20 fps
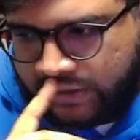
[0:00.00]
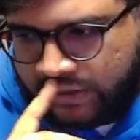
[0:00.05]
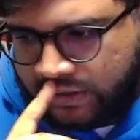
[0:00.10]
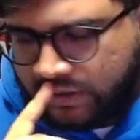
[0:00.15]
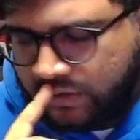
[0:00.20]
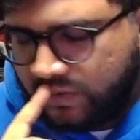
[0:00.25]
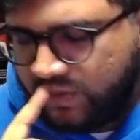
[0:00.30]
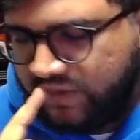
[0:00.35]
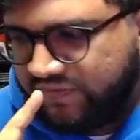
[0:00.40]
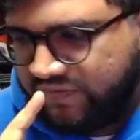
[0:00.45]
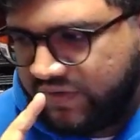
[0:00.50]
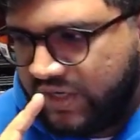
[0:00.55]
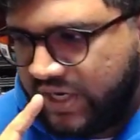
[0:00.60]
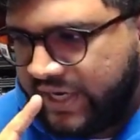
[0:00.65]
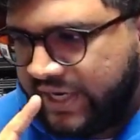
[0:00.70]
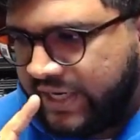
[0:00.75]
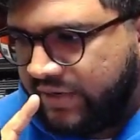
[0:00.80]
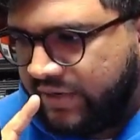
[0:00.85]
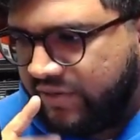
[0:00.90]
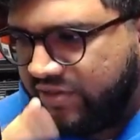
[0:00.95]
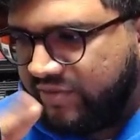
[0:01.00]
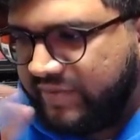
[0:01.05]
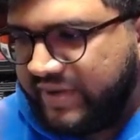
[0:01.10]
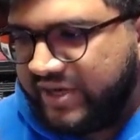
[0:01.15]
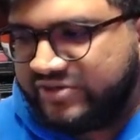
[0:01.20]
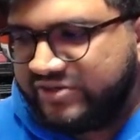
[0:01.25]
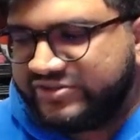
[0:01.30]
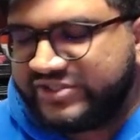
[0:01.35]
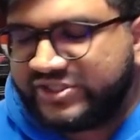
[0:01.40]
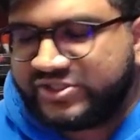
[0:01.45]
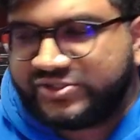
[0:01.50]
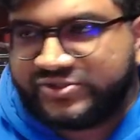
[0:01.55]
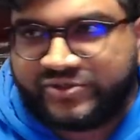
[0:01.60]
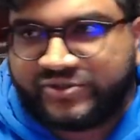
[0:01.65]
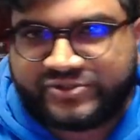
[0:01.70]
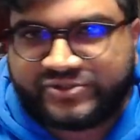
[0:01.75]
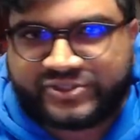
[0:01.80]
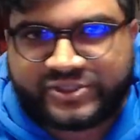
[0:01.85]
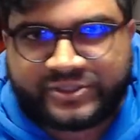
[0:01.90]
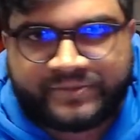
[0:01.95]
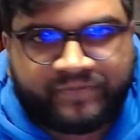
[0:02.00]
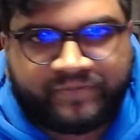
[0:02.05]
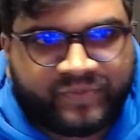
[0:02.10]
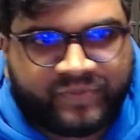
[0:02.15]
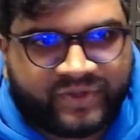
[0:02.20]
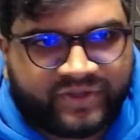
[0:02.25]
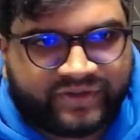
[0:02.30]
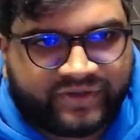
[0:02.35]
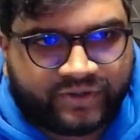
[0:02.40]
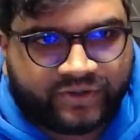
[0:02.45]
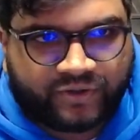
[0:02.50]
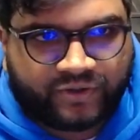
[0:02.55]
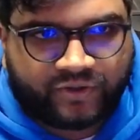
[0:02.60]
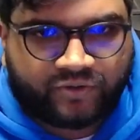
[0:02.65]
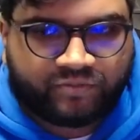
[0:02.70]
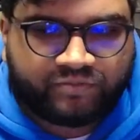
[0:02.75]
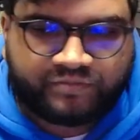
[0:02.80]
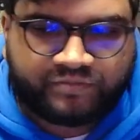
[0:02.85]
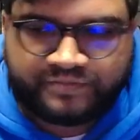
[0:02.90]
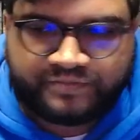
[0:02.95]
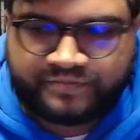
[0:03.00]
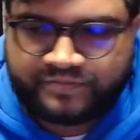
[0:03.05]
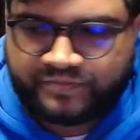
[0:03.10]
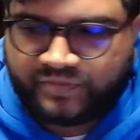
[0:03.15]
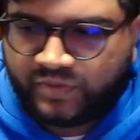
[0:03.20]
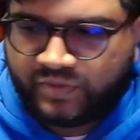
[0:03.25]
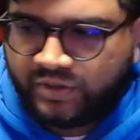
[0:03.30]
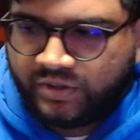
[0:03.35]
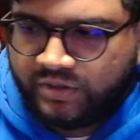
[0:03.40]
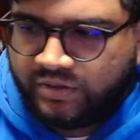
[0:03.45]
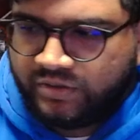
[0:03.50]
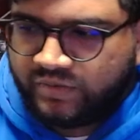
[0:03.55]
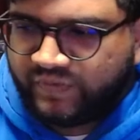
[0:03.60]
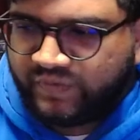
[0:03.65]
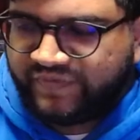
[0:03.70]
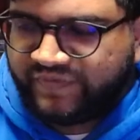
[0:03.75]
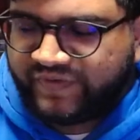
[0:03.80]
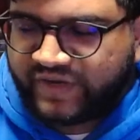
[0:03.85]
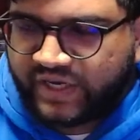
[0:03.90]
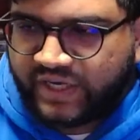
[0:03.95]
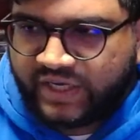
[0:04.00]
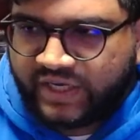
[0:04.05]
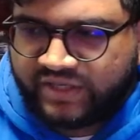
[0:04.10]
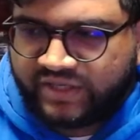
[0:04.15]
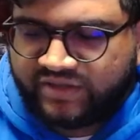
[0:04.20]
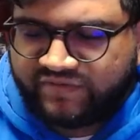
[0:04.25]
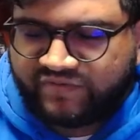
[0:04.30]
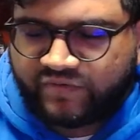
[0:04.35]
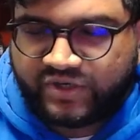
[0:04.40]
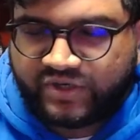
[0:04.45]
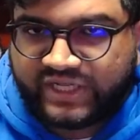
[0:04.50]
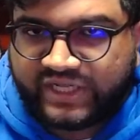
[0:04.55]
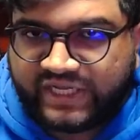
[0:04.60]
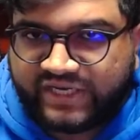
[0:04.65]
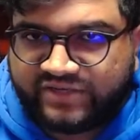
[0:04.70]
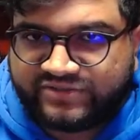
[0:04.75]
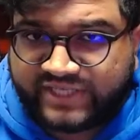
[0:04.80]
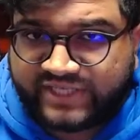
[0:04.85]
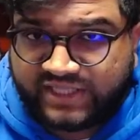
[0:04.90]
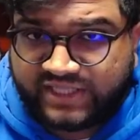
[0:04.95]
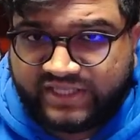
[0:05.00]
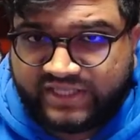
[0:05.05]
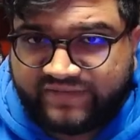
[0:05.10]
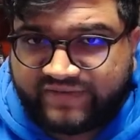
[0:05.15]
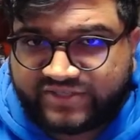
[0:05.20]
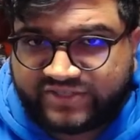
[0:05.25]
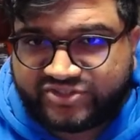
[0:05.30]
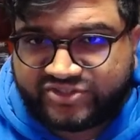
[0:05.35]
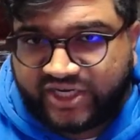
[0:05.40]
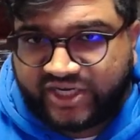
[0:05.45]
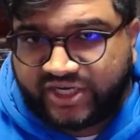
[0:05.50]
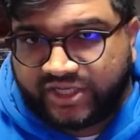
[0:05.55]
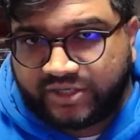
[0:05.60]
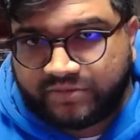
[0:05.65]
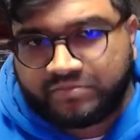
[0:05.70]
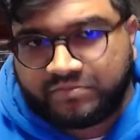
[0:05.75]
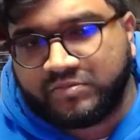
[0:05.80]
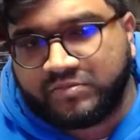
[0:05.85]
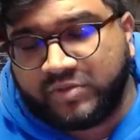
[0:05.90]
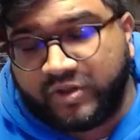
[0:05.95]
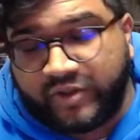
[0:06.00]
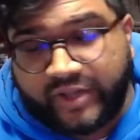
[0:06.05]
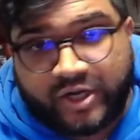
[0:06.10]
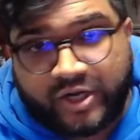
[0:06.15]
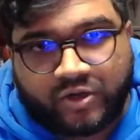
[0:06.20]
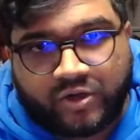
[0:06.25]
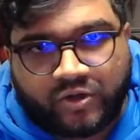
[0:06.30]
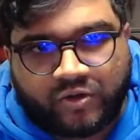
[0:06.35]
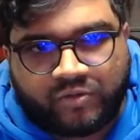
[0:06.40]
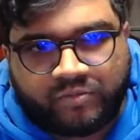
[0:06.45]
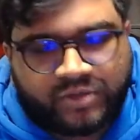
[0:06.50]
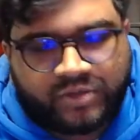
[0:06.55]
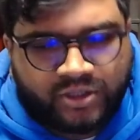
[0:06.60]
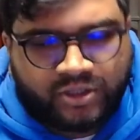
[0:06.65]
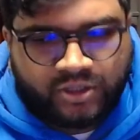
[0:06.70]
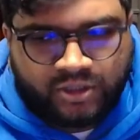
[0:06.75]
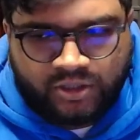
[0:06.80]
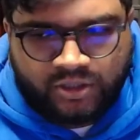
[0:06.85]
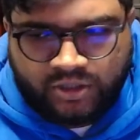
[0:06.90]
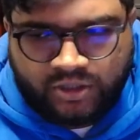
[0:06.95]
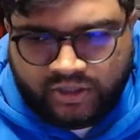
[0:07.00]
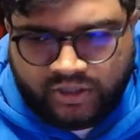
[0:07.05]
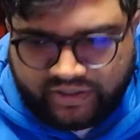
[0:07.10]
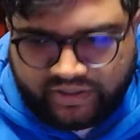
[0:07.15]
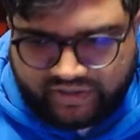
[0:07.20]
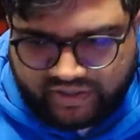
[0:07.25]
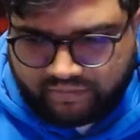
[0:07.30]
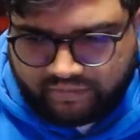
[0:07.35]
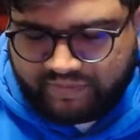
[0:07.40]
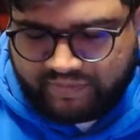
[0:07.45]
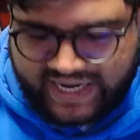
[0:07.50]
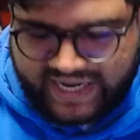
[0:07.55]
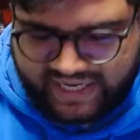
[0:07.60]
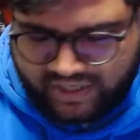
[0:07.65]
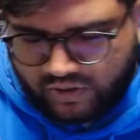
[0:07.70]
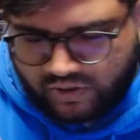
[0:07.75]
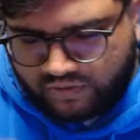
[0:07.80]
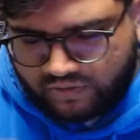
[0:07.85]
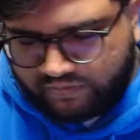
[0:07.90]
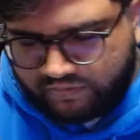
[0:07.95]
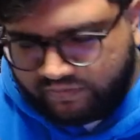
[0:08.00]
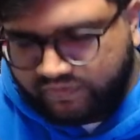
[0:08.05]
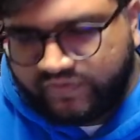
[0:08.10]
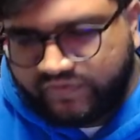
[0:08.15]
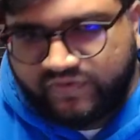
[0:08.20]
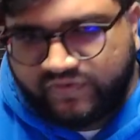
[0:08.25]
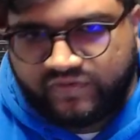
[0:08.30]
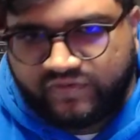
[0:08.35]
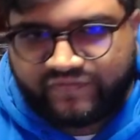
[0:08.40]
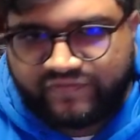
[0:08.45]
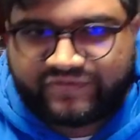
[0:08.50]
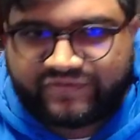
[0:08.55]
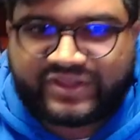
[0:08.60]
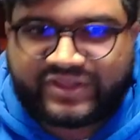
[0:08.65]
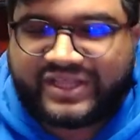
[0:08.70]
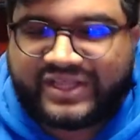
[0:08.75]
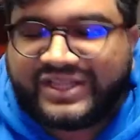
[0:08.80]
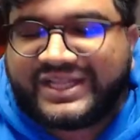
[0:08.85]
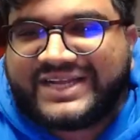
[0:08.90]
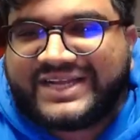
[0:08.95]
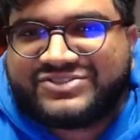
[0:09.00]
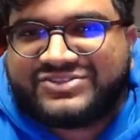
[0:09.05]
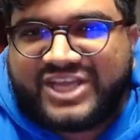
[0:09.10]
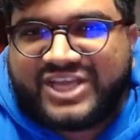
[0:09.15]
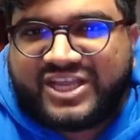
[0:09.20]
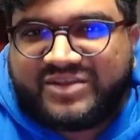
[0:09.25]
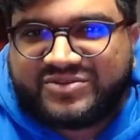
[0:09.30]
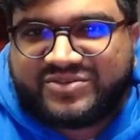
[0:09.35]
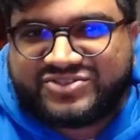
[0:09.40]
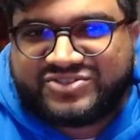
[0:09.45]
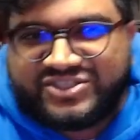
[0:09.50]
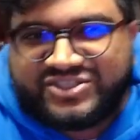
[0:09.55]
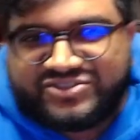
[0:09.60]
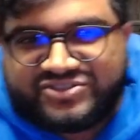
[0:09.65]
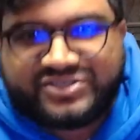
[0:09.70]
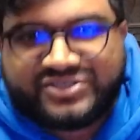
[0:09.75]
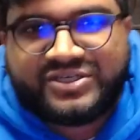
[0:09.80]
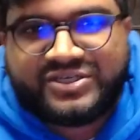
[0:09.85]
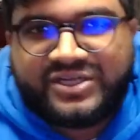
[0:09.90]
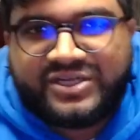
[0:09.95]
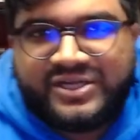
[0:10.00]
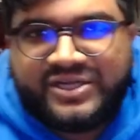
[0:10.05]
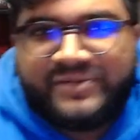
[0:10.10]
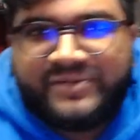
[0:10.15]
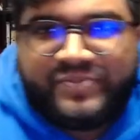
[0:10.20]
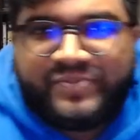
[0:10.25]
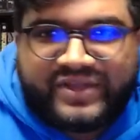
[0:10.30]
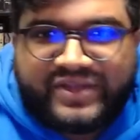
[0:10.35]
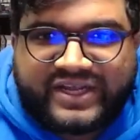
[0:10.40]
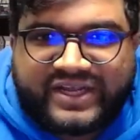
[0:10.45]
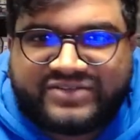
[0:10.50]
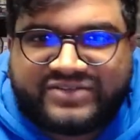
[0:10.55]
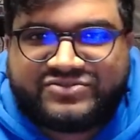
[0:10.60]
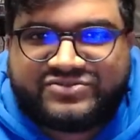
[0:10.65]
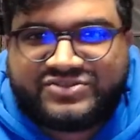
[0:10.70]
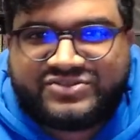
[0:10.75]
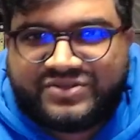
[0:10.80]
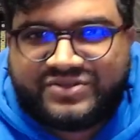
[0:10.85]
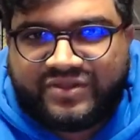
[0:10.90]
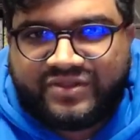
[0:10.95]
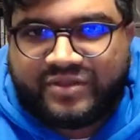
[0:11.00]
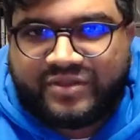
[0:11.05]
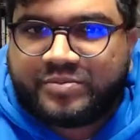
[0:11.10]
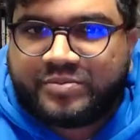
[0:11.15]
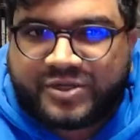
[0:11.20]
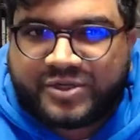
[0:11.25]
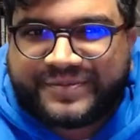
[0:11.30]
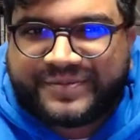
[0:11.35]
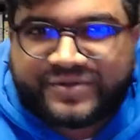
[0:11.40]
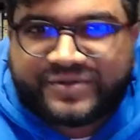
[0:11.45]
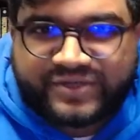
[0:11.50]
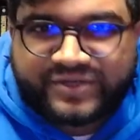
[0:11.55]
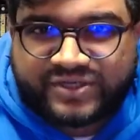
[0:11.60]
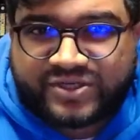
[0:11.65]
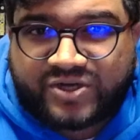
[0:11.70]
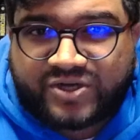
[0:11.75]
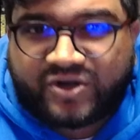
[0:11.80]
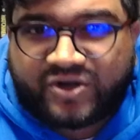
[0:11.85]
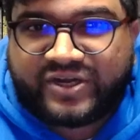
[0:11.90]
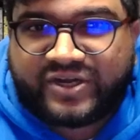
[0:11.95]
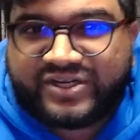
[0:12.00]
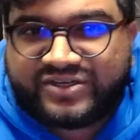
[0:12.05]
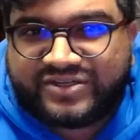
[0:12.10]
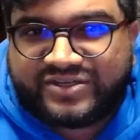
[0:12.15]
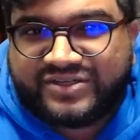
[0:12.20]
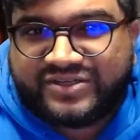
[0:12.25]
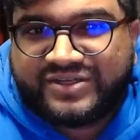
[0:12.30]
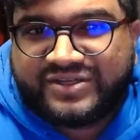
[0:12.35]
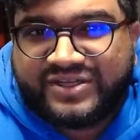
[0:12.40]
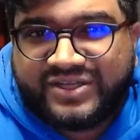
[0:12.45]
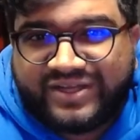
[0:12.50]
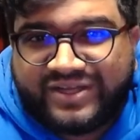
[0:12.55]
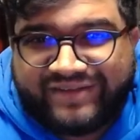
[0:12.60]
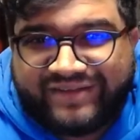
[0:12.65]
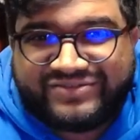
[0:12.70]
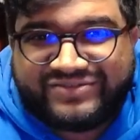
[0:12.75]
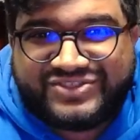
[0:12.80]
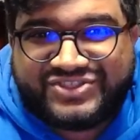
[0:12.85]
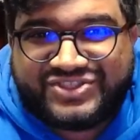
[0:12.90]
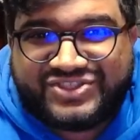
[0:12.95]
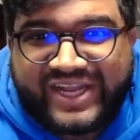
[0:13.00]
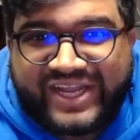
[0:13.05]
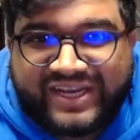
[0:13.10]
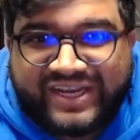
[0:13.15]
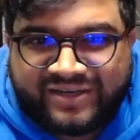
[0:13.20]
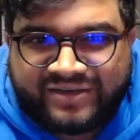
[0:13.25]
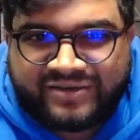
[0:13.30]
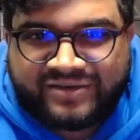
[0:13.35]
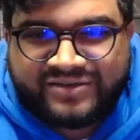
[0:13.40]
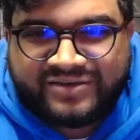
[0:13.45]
We've got the Bears at Soldier and their home. We've got the 49ers at Levi's Stadium and their home. And then back home for the last game of the season against the purple incarnate of Satan,